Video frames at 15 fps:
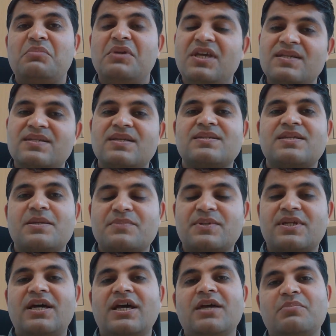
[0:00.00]
please
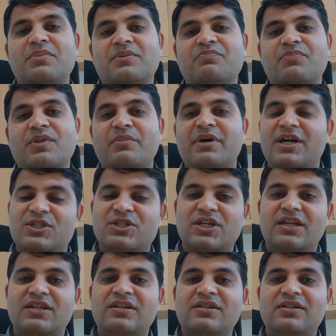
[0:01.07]
subscribe my
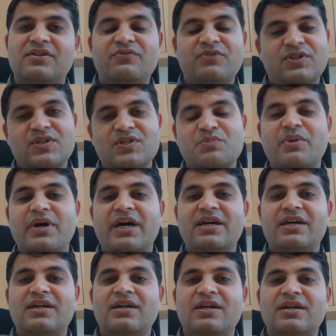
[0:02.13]
channel, which is
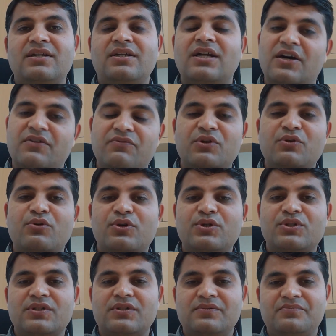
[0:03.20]
by Darwin
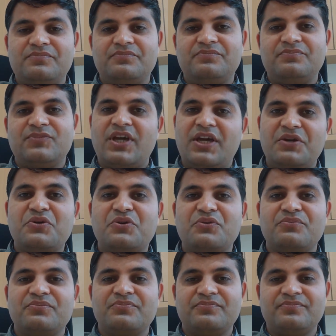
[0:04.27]
Kaushal. Thank
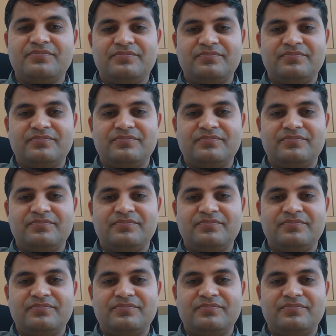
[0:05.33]
you.